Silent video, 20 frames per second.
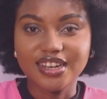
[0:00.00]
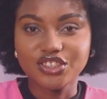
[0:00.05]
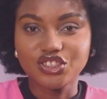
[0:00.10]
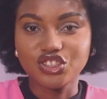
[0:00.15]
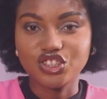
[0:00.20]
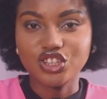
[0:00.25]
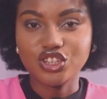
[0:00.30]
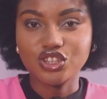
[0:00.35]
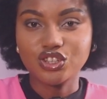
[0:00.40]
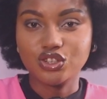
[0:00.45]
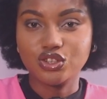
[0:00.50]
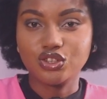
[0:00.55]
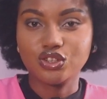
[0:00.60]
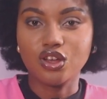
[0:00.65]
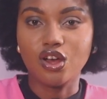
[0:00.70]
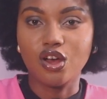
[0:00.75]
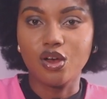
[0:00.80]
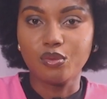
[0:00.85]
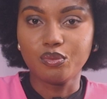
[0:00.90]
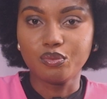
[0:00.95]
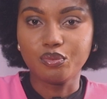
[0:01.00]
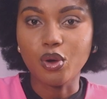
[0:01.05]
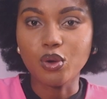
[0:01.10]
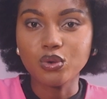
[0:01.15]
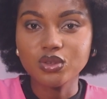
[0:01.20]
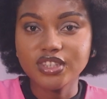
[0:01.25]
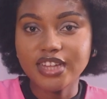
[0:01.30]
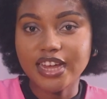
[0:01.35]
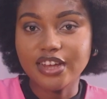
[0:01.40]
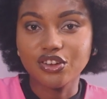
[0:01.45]
just
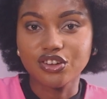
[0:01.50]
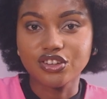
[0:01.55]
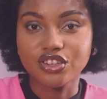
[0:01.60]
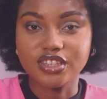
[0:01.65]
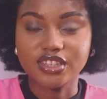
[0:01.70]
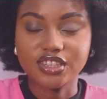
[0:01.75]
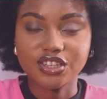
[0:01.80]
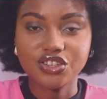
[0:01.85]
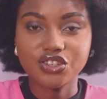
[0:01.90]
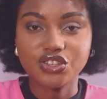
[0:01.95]
posted on his